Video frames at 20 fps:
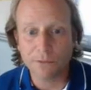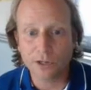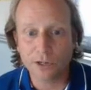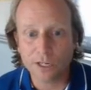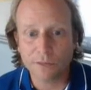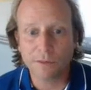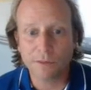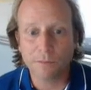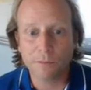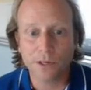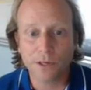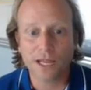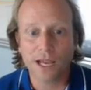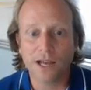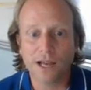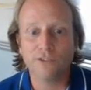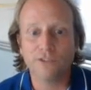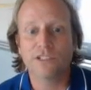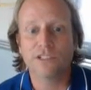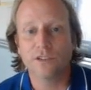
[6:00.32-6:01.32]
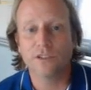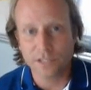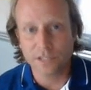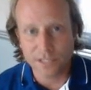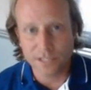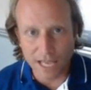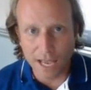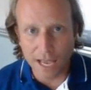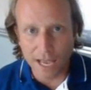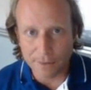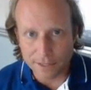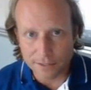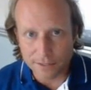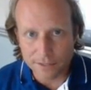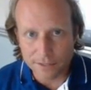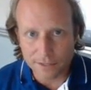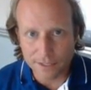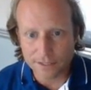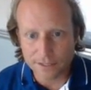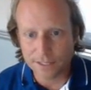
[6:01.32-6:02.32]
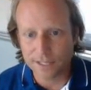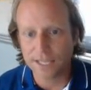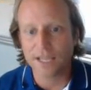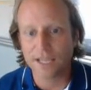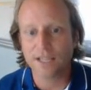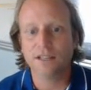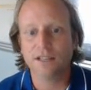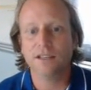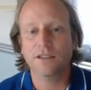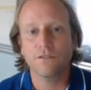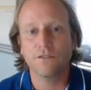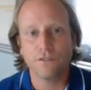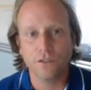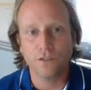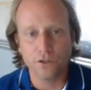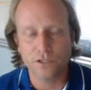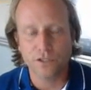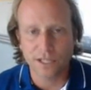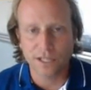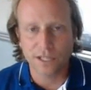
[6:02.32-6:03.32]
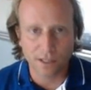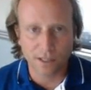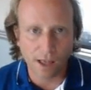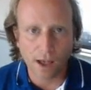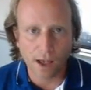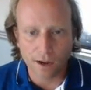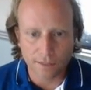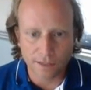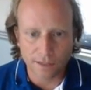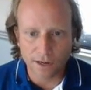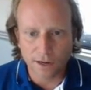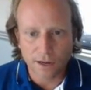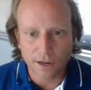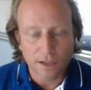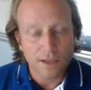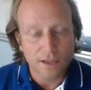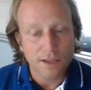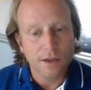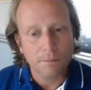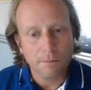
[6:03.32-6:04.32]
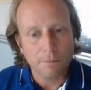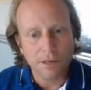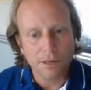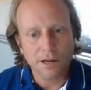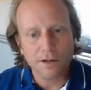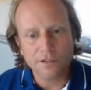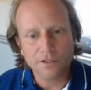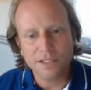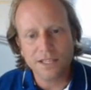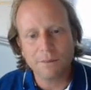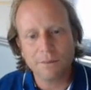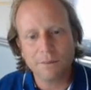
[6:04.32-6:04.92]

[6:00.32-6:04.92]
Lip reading: you're going to be putting hundreds of assignments. It's going to get confusing and long there. But under the